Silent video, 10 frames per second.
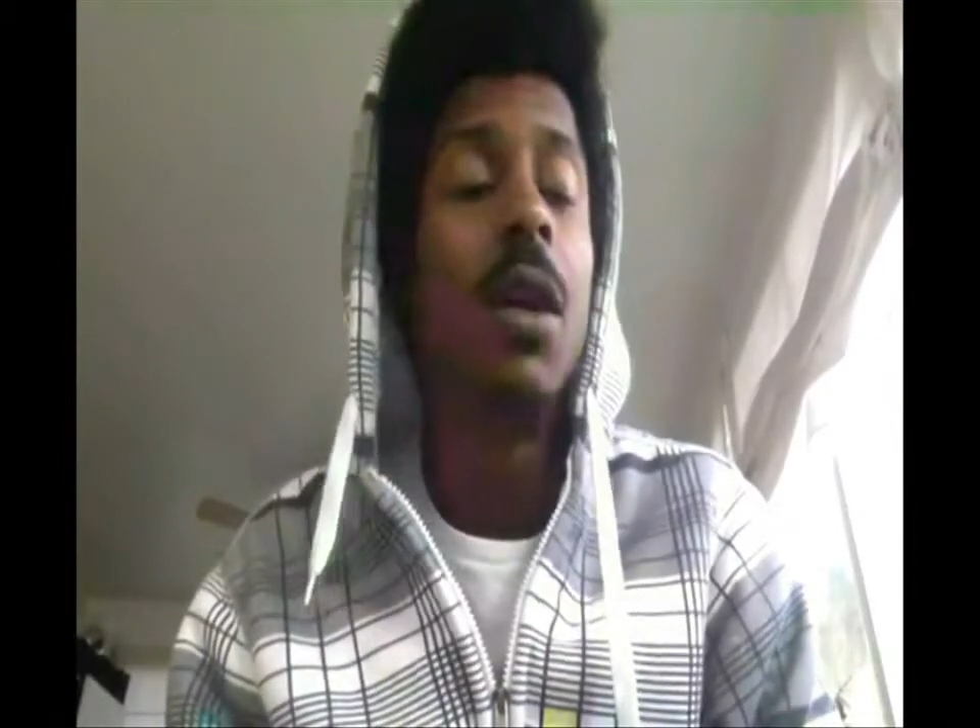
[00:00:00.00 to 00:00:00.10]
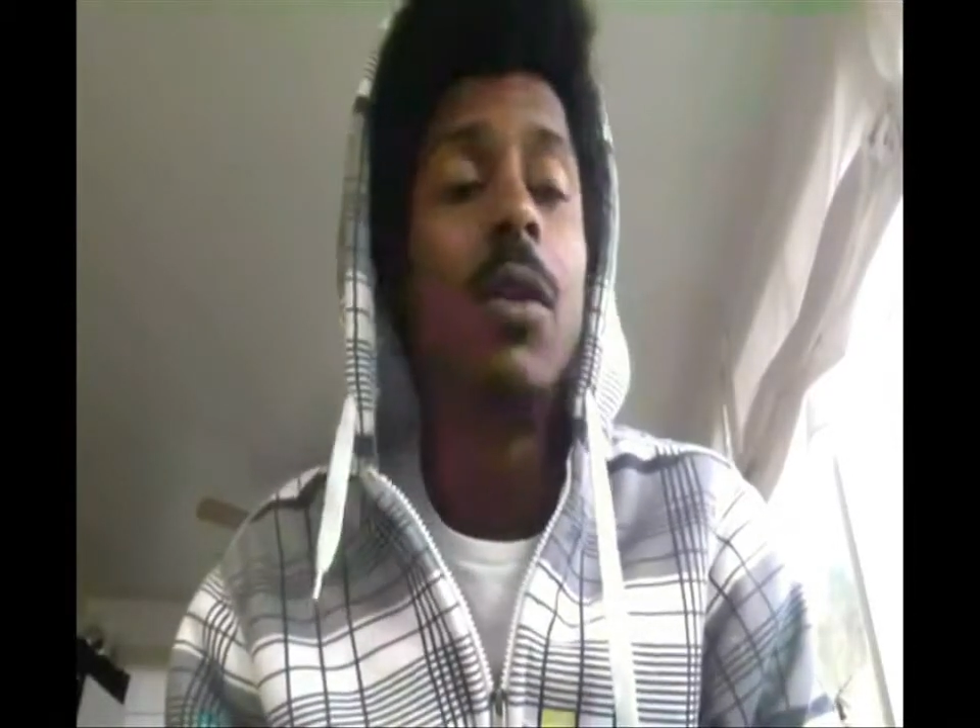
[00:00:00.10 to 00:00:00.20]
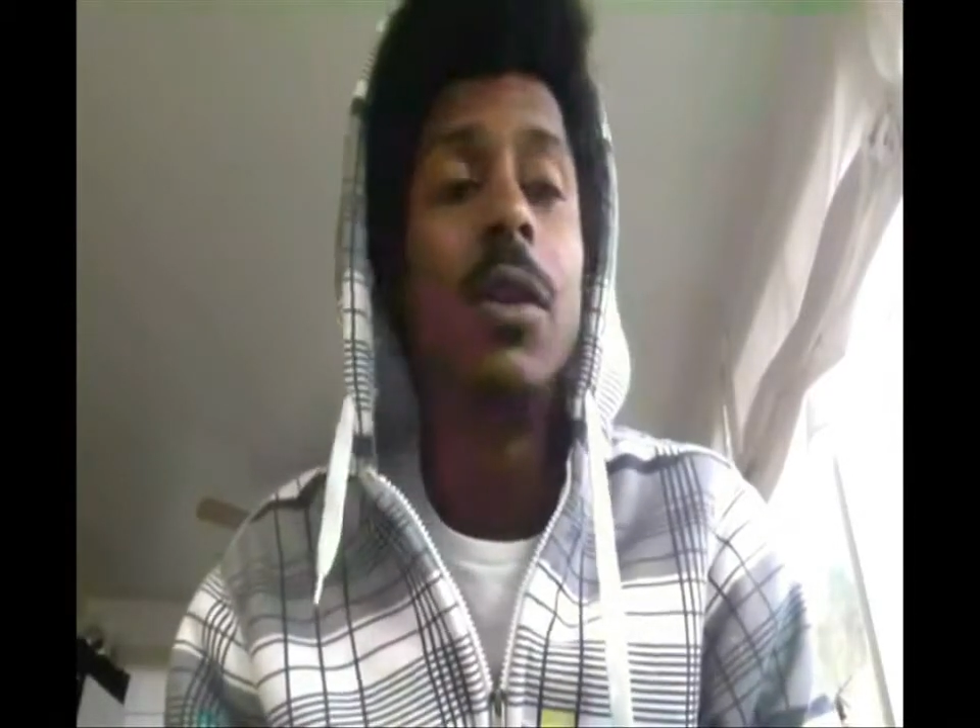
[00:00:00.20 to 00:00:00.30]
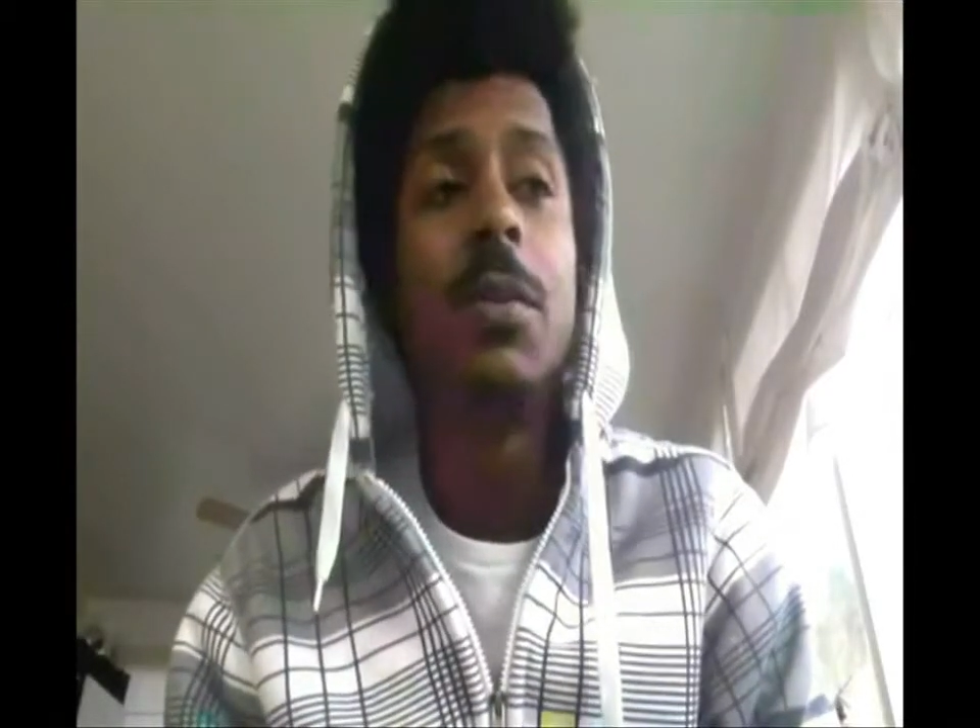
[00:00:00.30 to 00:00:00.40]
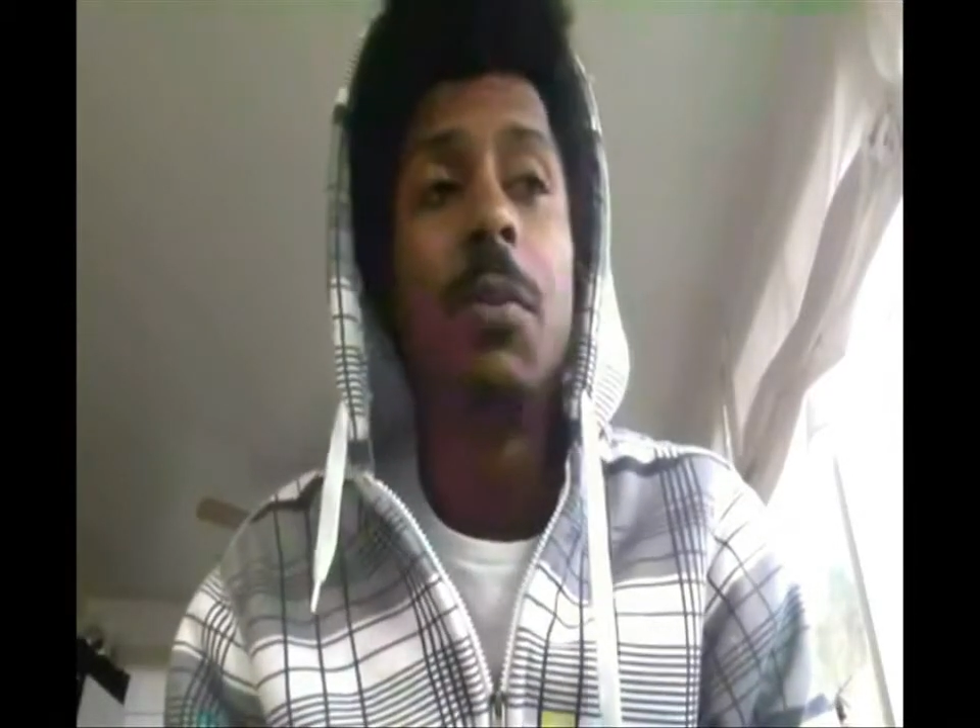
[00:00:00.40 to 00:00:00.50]

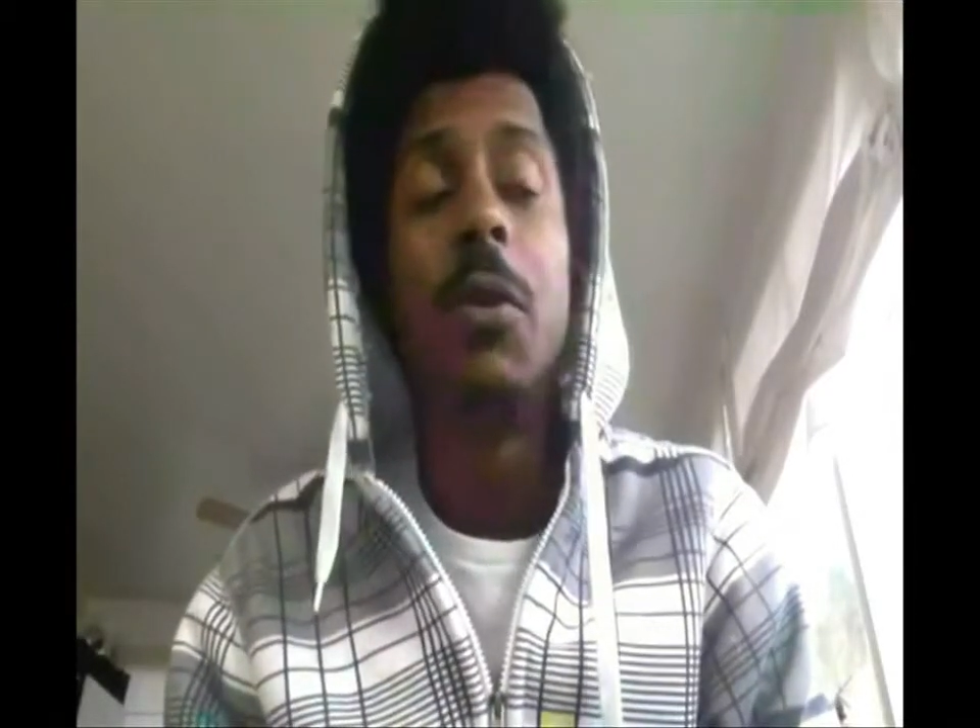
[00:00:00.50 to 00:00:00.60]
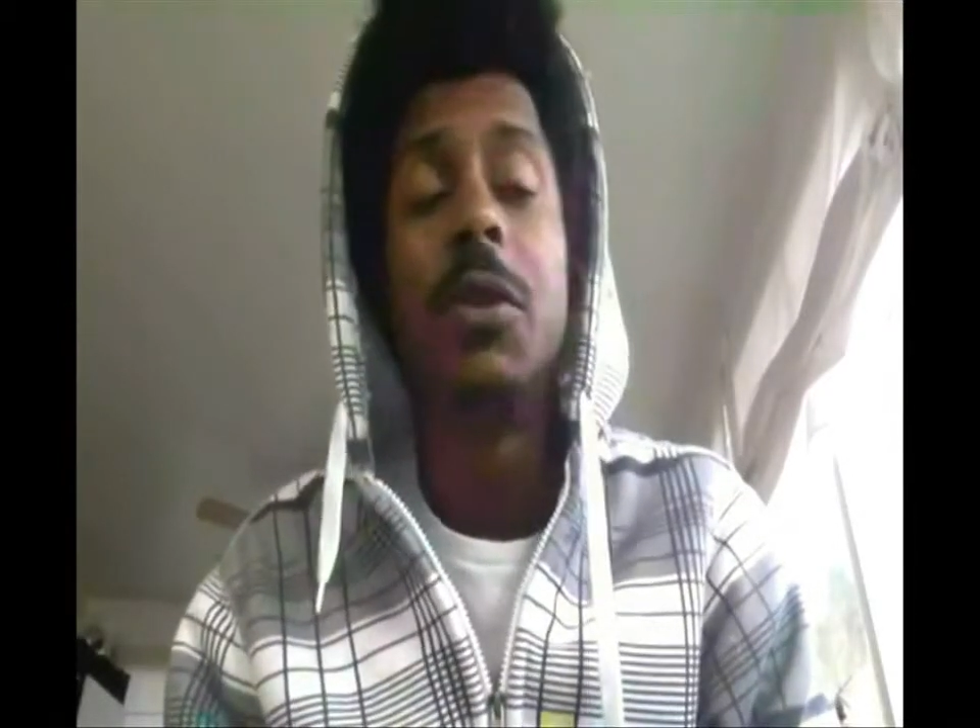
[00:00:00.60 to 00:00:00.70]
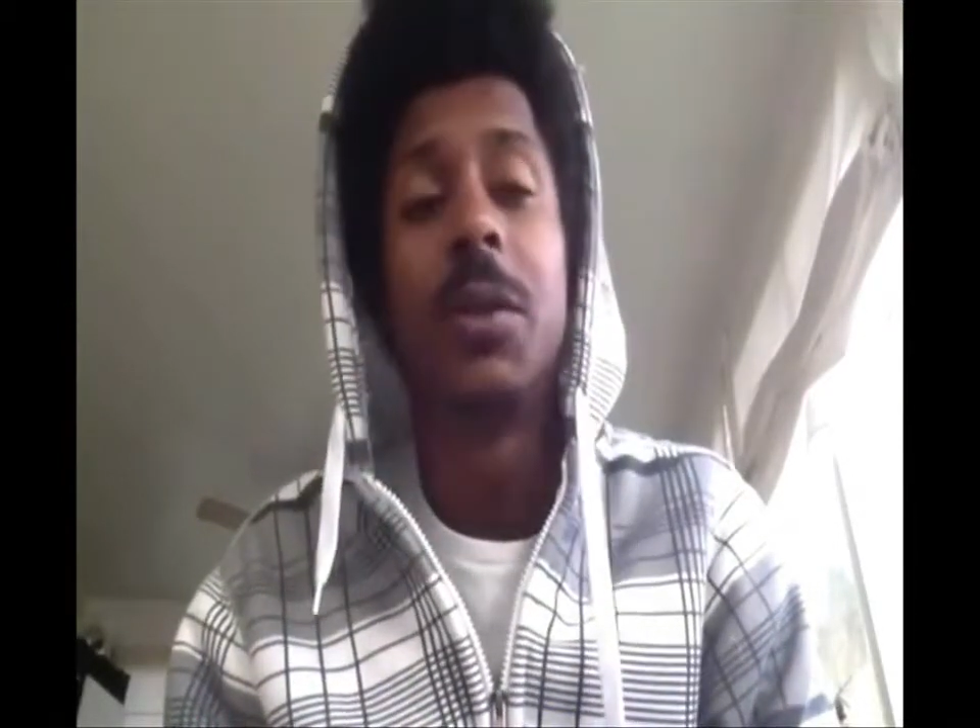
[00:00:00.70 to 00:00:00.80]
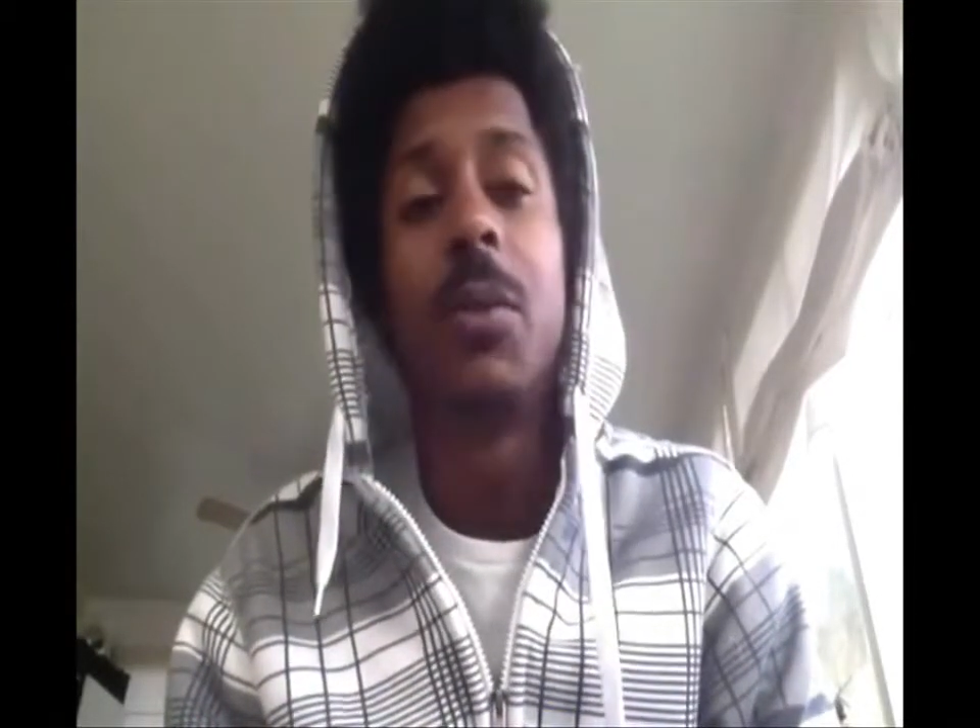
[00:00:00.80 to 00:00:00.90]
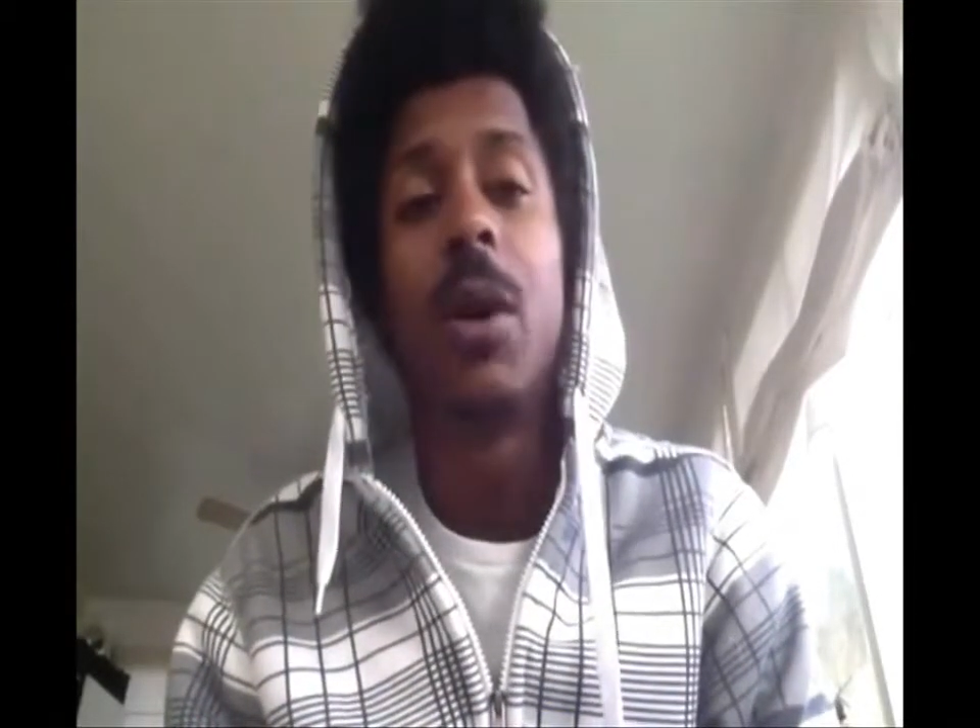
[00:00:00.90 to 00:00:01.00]
all this purchasing